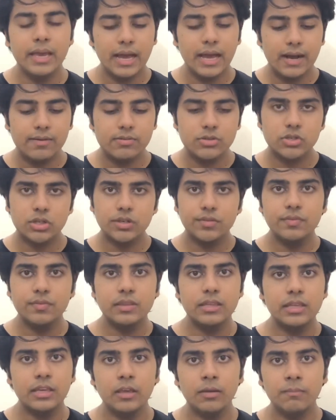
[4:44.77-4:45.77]
I was not even
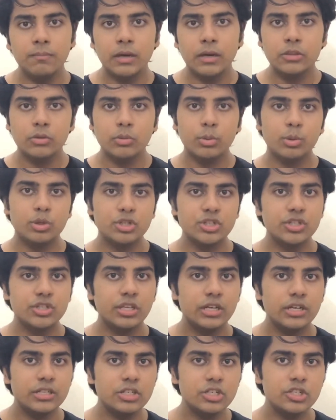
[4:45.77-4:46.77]
thinking about the question
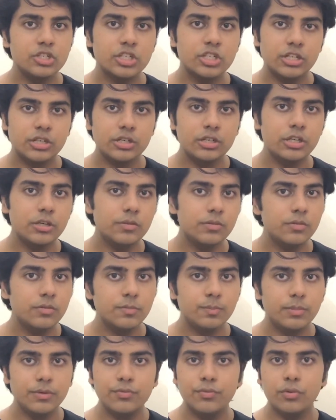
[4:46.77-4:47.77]
that I just did
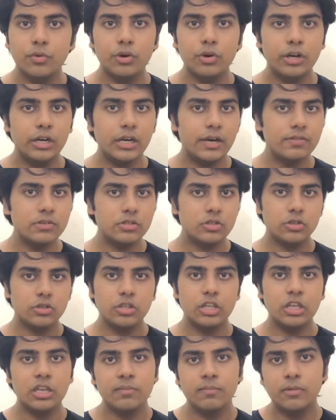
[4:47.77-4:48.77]
before. I was not
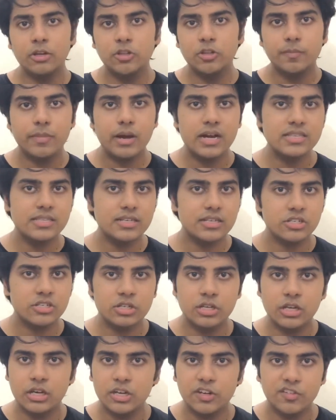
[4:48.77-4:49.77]
thinking about the math section
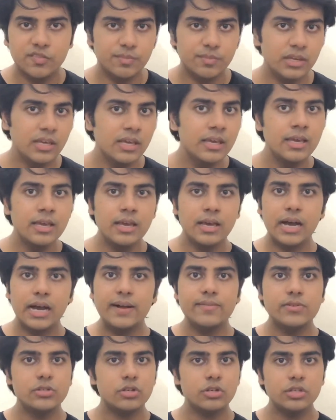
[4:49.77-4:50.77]
ahead of me. I
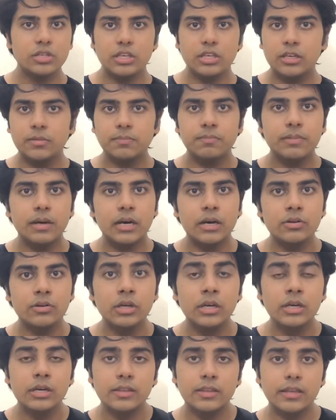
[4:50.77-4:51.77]
was not thinking about
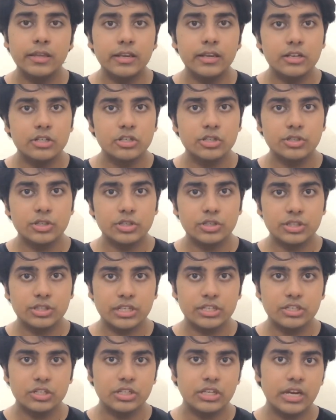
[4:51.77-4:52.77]
the English
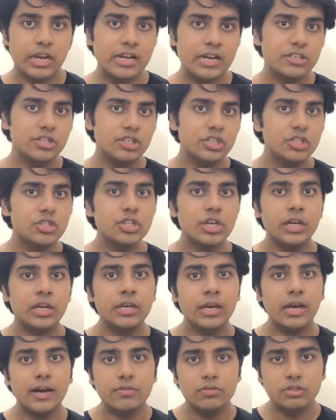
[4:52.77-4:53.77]
section that I had just done.
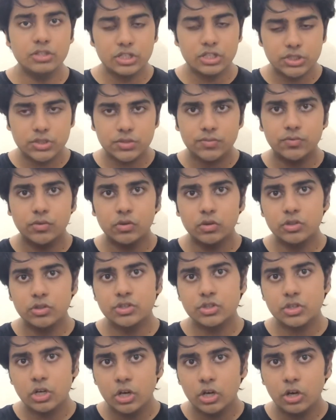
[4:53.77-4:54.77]
I was just
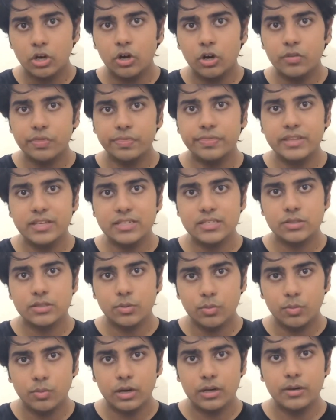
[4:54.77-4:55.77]
focused on this
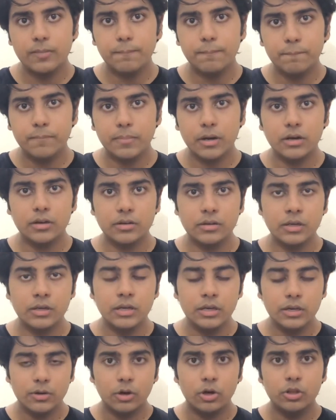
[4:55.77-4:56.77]
one part.
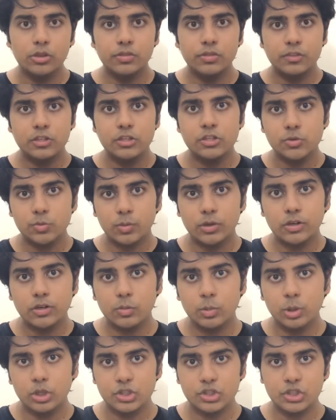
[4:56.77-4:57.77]
on this one
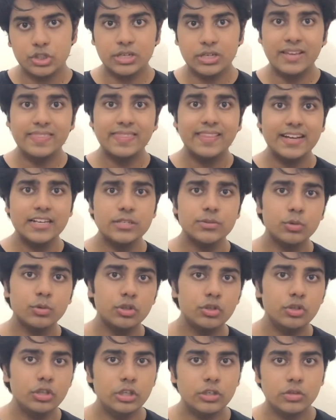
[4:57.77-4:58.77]
question, and that's what
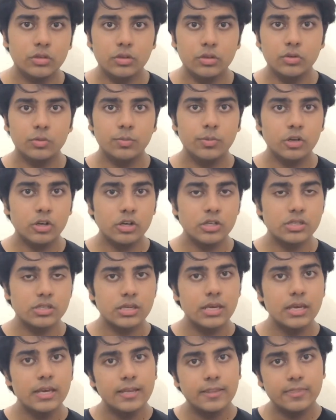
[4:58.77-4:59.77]
you need to do, because
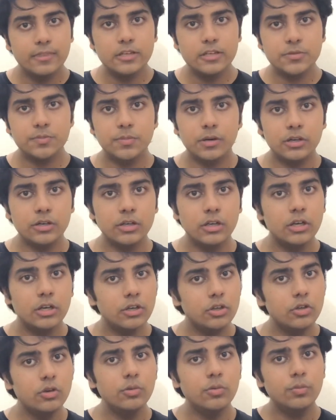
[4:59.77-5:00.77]
this part
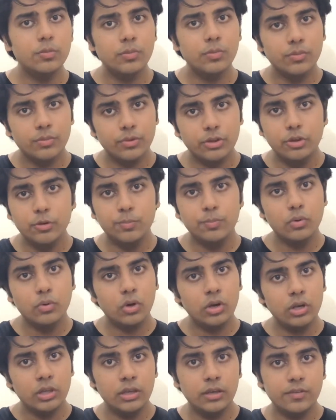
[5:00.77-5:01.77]
you
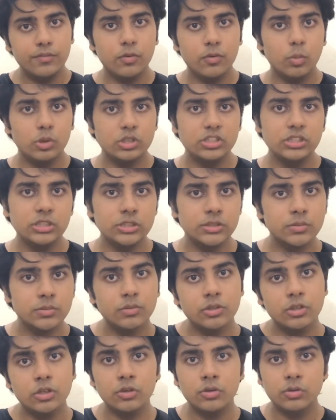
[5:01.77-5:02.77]
probably, if you're watching this
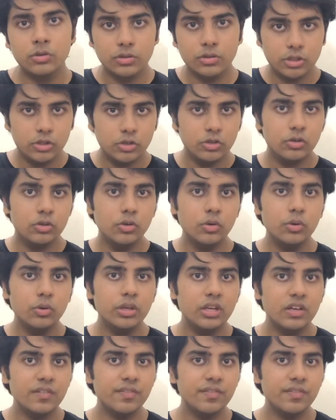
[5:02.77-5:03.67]
video, you know enough